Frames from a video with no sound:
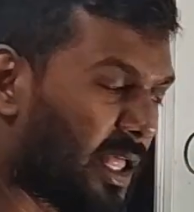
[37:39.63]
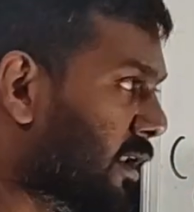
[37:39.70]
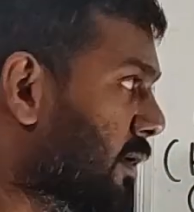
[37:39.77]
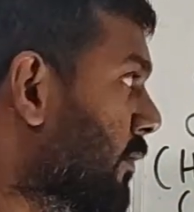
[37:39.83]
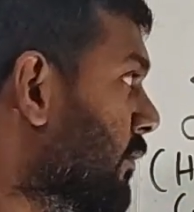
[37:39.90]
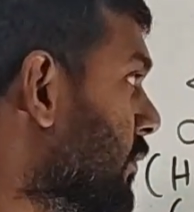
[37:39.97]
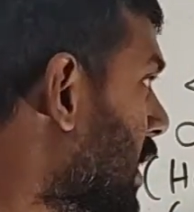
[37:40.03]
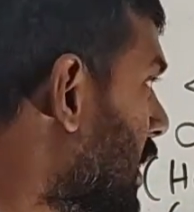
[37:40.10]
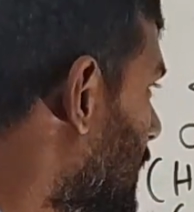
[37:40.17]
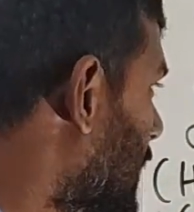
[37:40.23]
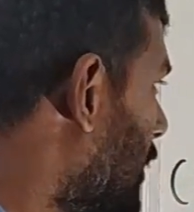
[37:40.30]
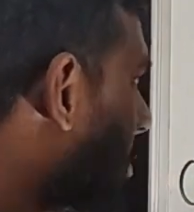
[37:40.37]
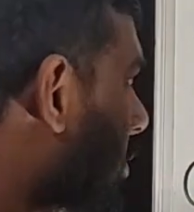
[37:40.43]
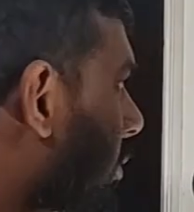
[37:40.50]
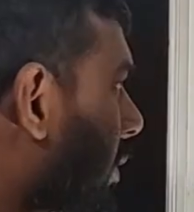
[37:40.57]
Then
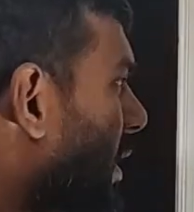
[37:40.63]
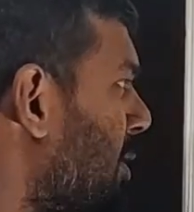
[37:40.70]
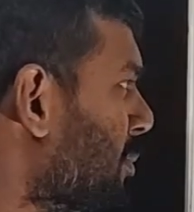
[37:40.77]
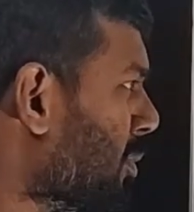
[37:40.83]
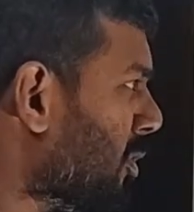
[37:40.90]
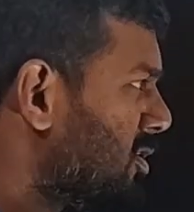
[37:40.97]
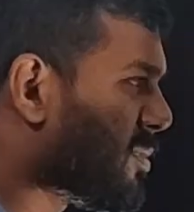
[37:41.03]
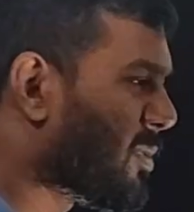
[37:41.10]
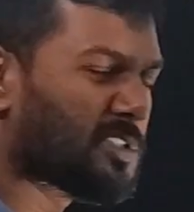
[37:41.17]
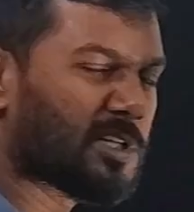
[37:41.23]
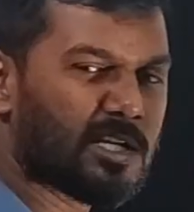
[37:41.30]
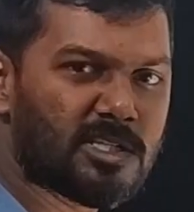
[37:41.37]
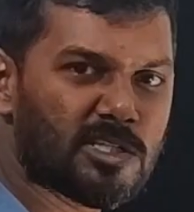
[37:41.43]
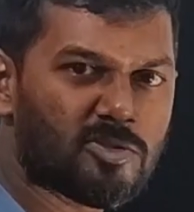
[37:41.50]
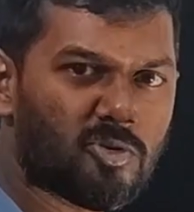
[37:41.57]
the only
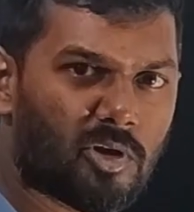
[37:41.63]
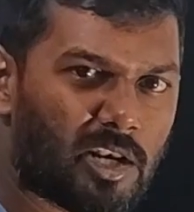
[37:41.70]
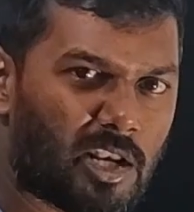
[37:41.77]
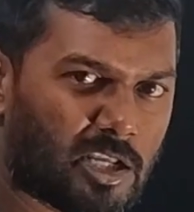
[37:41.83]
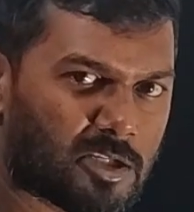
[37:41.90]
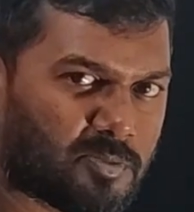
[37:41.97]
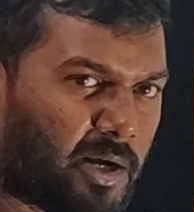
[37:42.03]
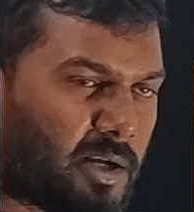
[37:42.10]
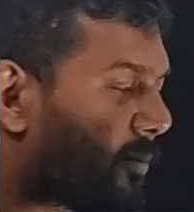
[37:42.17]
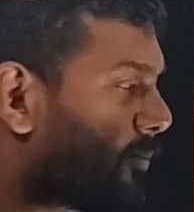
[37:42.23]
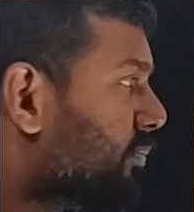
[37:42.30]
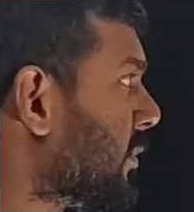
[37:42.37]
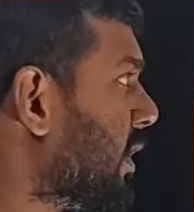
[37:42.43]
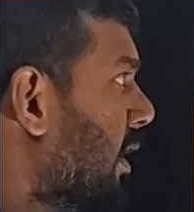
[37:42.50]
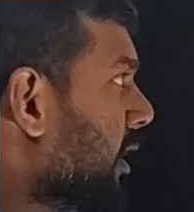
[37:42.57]
possible changes you can
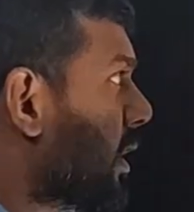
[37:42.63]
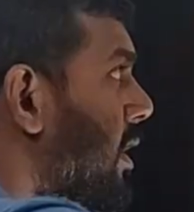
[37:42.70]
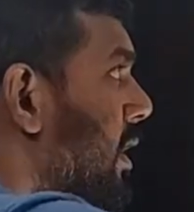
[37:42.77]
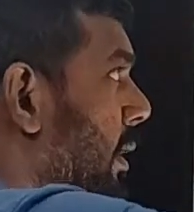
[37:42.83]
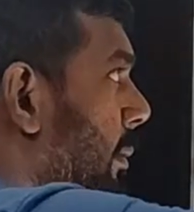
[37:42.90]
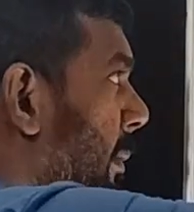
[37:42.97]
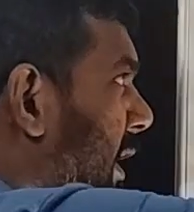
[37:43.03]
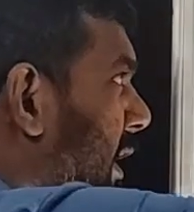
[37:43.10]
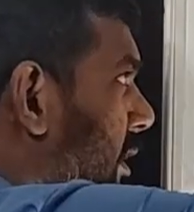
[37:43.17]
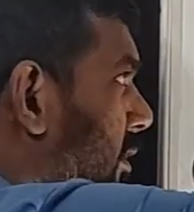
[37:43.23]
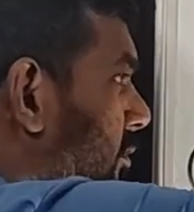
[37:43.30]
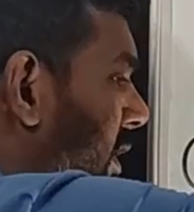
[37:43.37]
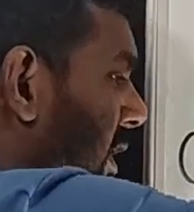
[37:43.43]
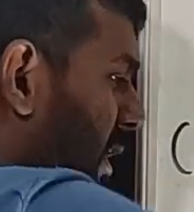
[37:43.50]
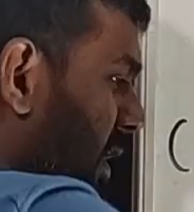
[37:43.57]
expect:
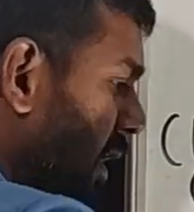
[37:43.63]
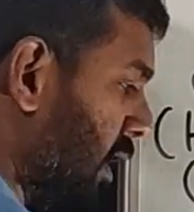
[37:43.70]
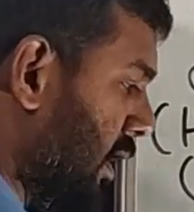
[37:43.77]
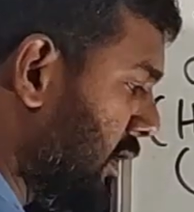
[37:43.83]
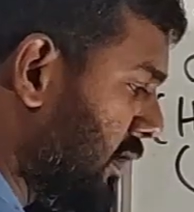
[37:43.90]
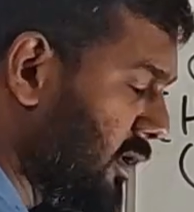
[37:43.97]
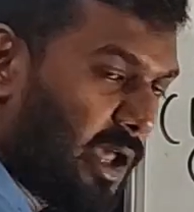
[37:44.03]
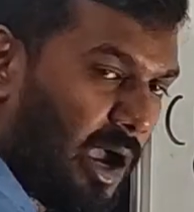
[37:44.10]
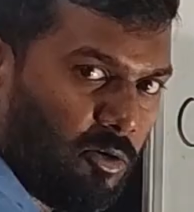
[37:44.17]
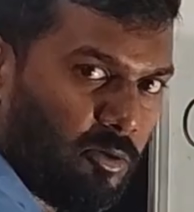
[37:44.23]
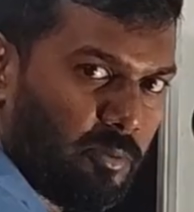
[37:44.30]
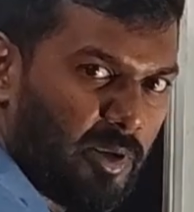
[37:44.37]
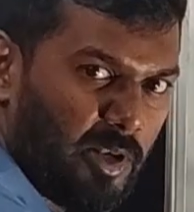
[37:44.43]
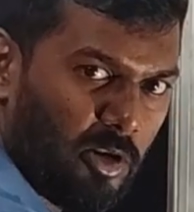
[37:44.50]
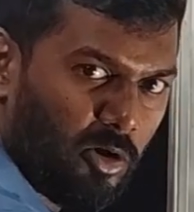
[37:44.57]
magnetic field
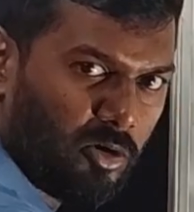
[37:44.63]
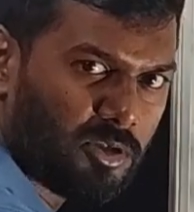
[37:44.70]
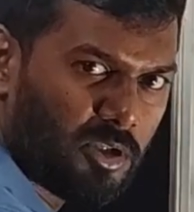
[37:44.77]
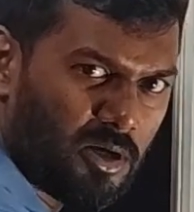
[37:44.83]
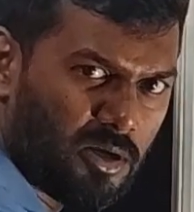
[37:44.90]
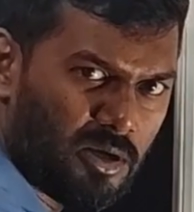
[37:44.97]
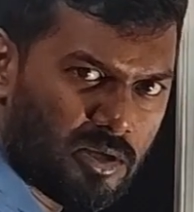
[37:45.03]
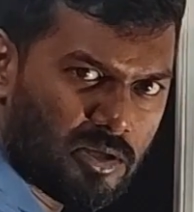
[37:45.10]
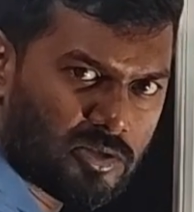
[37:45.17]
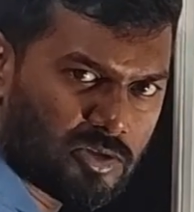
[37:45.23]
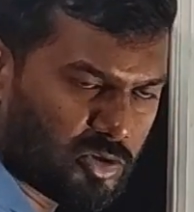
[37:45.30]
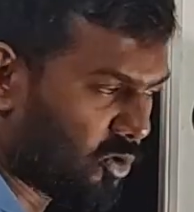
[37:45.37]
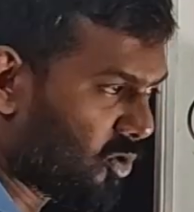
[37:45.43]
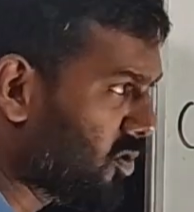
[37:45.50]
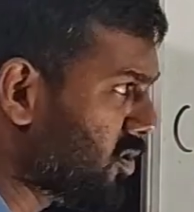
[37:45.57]
down below the
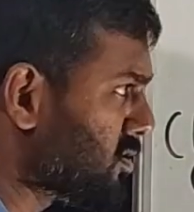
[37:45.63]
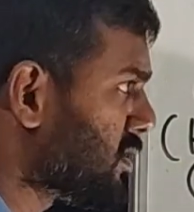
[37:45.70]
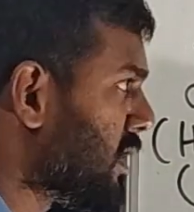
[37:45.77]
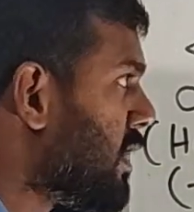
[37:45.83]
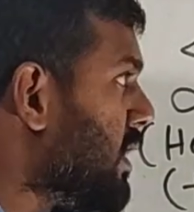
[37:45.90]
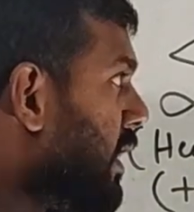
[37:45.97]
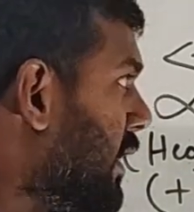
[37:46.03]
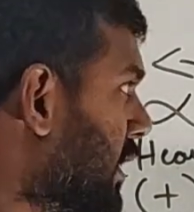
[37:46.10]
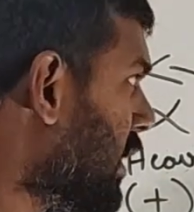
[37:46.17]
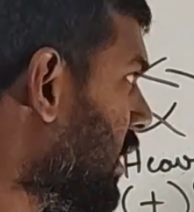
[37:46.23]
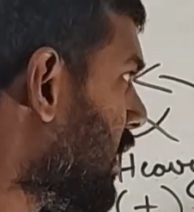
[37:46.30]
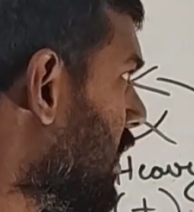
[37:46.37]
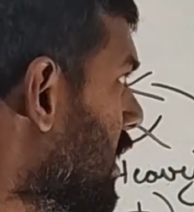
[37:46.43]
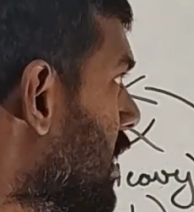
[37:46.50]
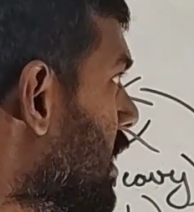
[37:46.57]
source,
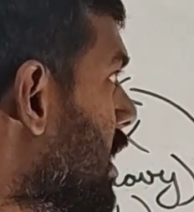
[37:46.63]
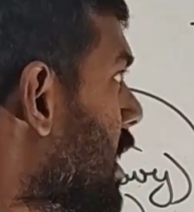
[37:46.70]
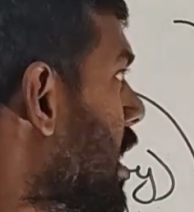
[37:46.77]
here